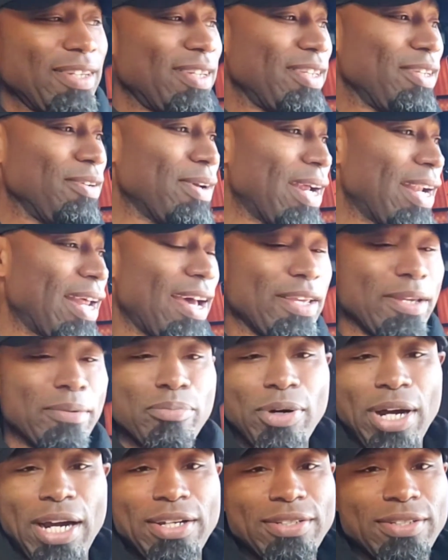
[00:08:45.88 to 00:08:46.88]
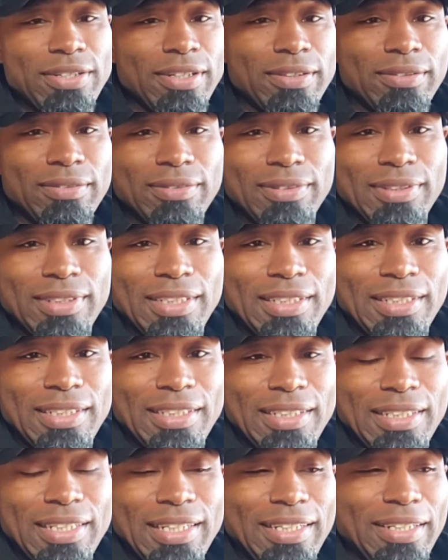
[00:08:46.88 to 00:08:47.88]
You got to have your brights on.
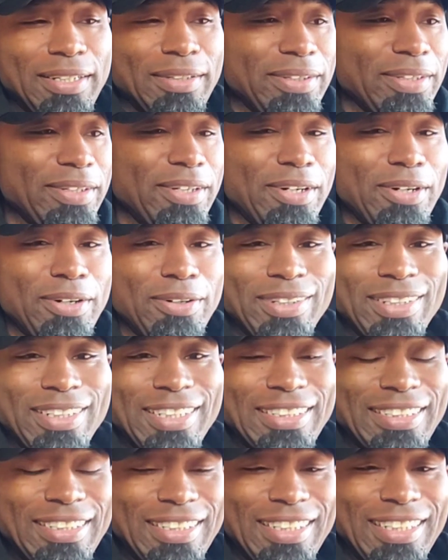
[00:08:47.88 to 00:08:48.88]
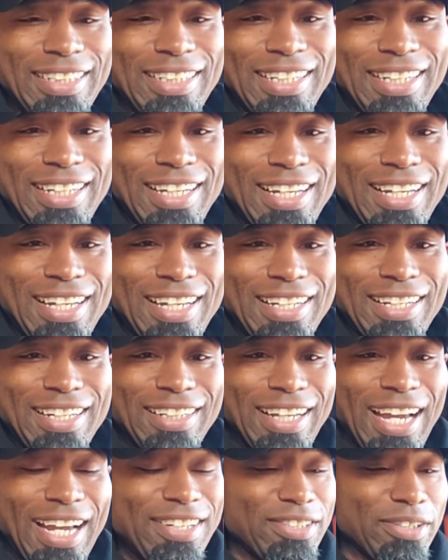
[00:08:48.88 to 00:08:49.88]
And, because the
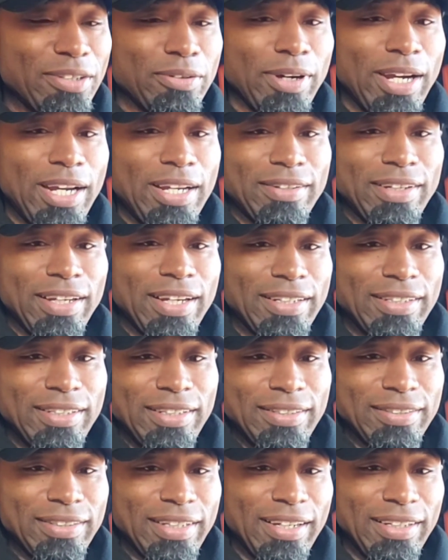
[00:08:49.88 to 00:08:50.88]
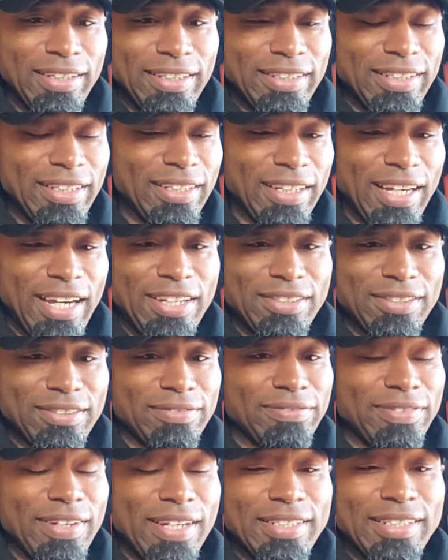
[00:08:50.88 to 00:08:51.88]
lights are great. They got these LED lights,
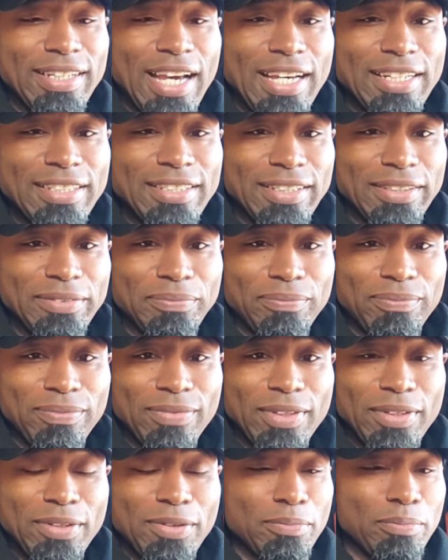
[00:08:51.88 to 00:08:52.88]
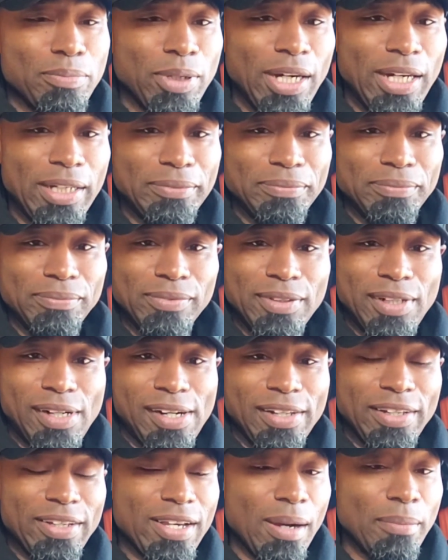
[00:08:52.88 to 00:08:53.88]
fantastic. But
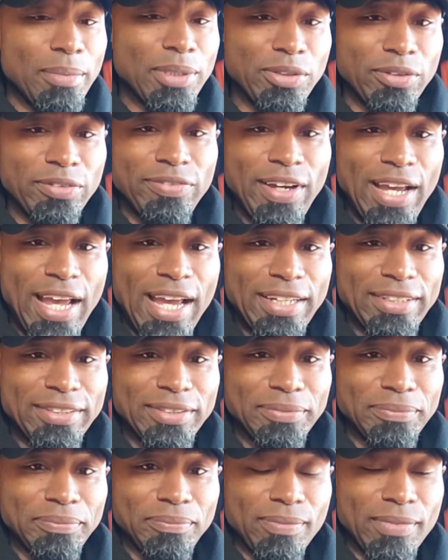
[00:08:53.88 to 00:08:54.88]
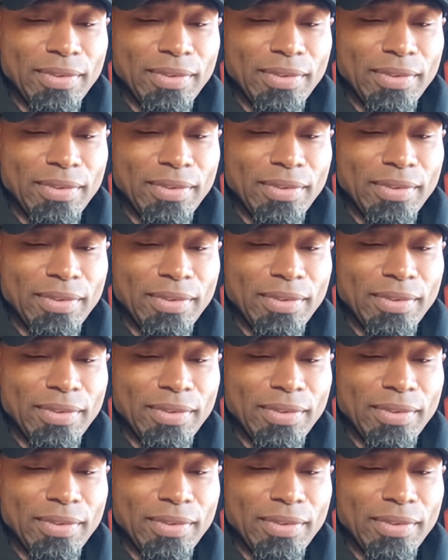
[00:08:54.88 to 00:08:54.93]
you're coming so fast.